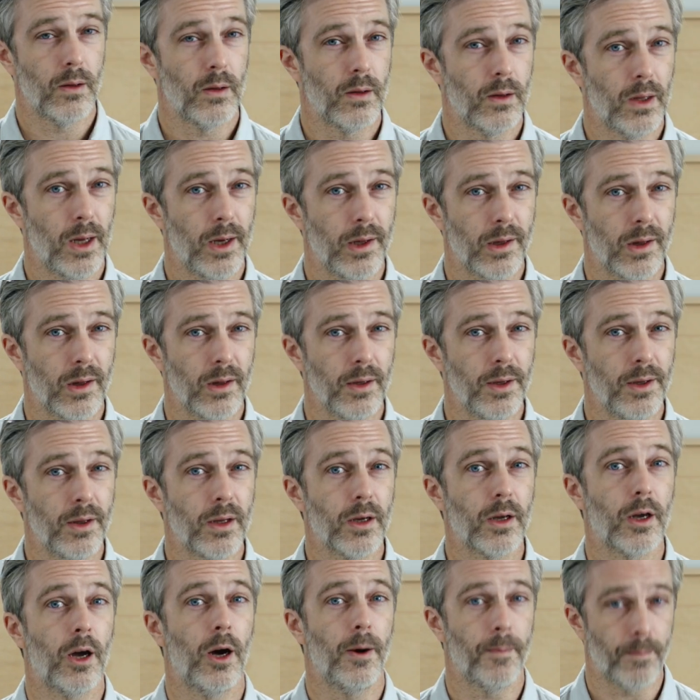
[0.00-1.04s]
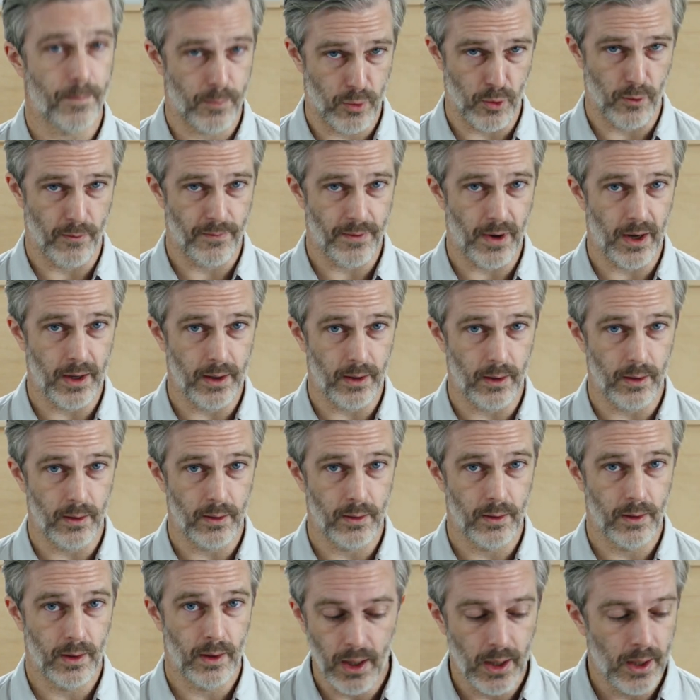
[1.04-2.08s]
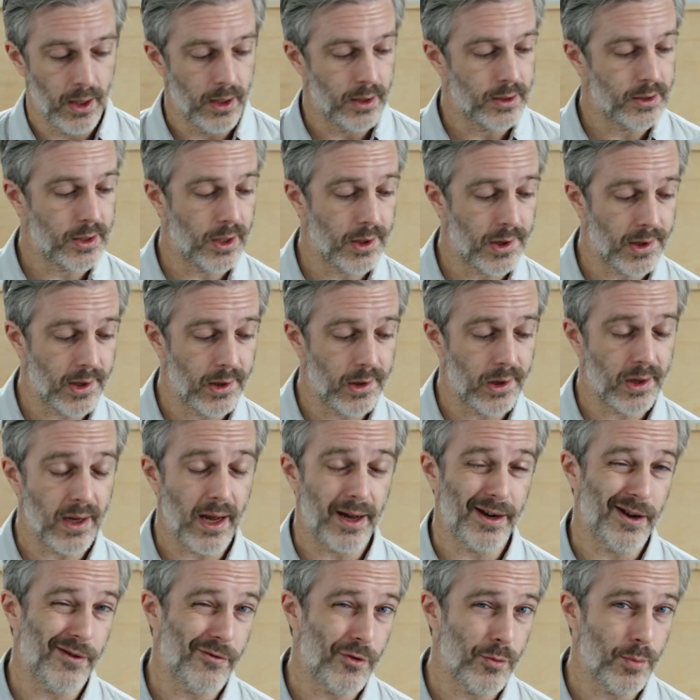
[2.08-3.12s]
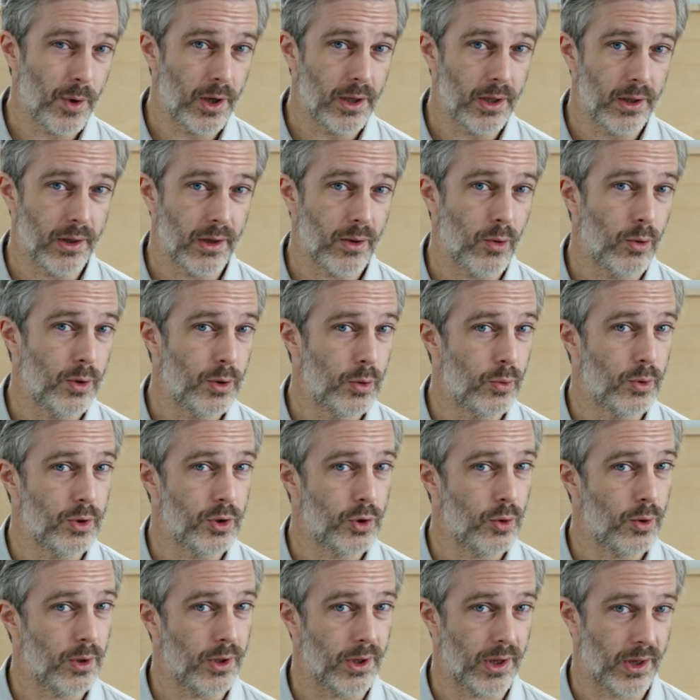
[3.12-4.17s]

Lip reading: Lastly, the cup profile. Just as not everybody's going to enjoy a